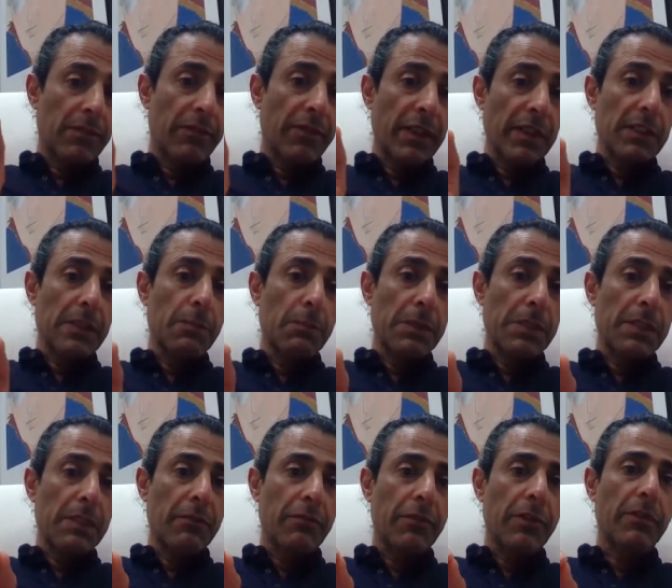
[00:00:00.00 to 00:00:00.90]

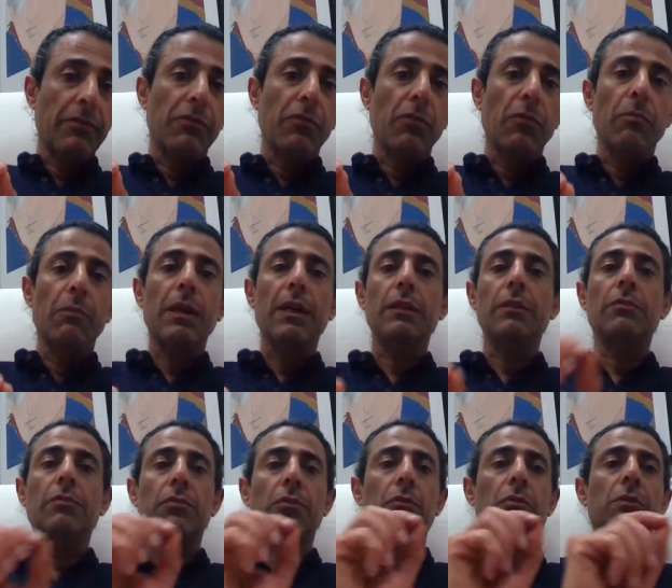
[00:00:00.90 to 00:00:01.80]
very specific
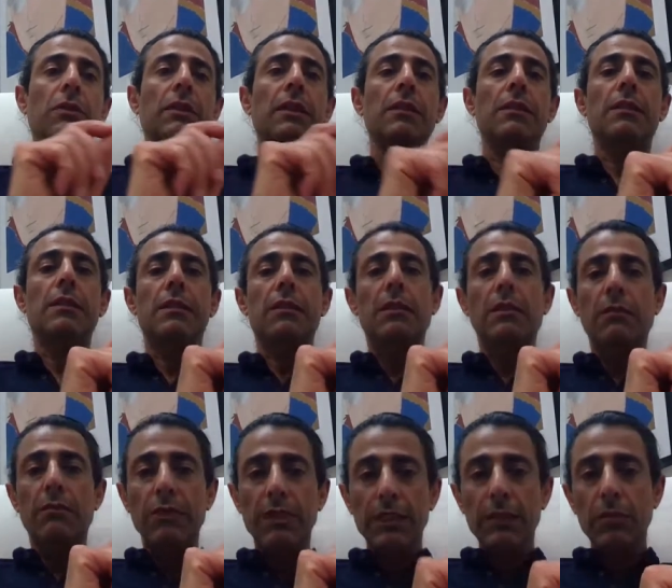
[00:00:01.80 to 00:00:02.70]
format for
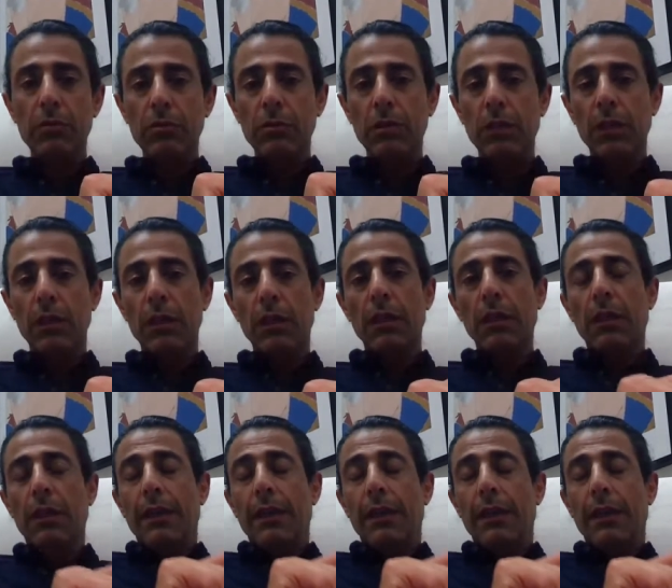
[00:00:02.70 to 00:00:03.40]
this vendor.